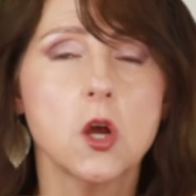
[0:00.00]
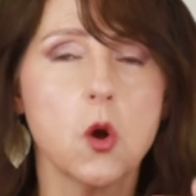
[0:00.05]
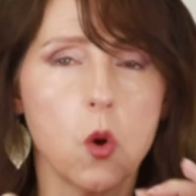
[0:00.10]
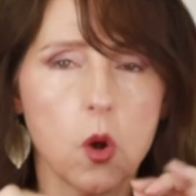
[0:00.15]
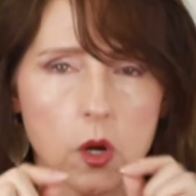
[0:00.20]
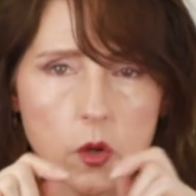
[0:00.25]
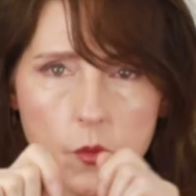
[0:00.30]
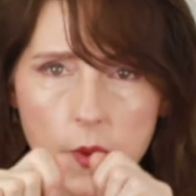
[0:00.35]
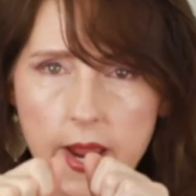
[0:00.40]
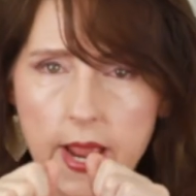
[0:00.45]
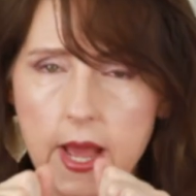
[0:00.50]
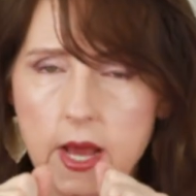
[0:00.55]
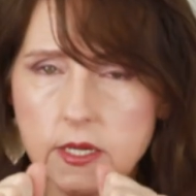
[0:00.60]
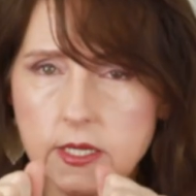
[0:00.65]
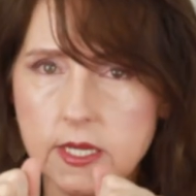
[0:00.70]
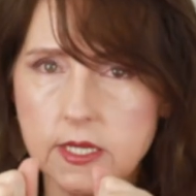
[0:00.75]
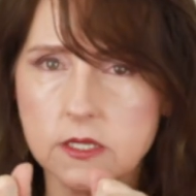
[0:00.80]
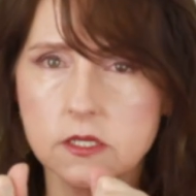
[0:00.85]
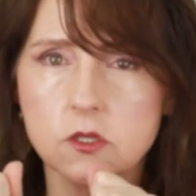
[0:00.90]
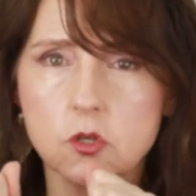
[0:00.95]
go around
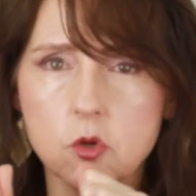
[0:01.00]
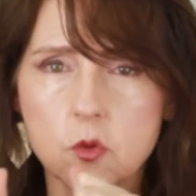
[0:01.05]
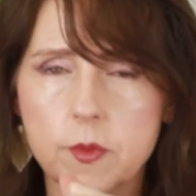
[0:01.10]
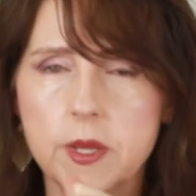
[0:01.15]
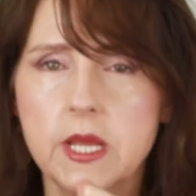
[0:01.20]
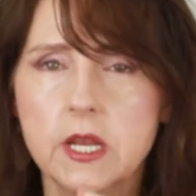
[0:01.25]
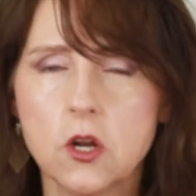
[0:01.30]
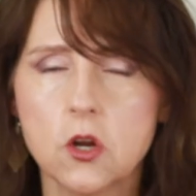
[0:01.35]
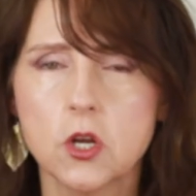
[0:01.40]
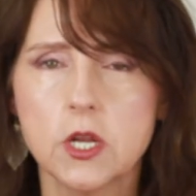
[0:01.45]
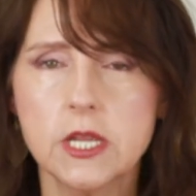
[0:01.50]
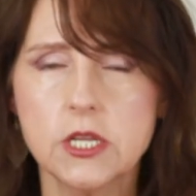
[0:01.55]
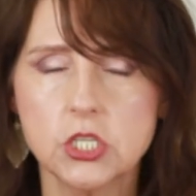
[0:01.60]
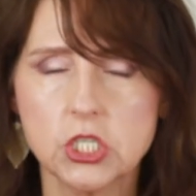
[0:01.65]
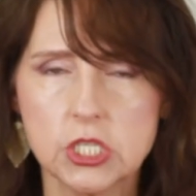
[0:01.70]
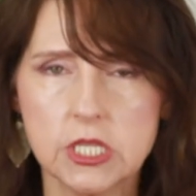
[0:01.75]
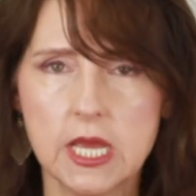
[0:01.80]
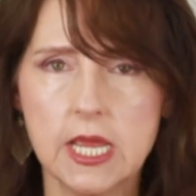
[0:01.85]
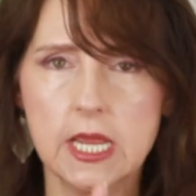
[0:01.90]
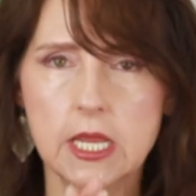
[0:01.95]
and zoom in on each
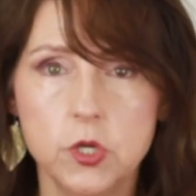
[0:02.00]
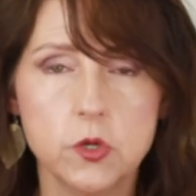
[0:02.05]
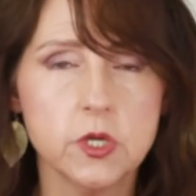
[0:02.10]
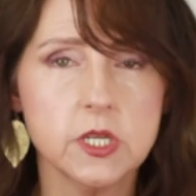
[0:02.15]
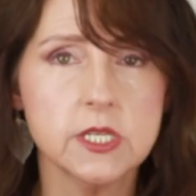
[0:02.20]
thing. You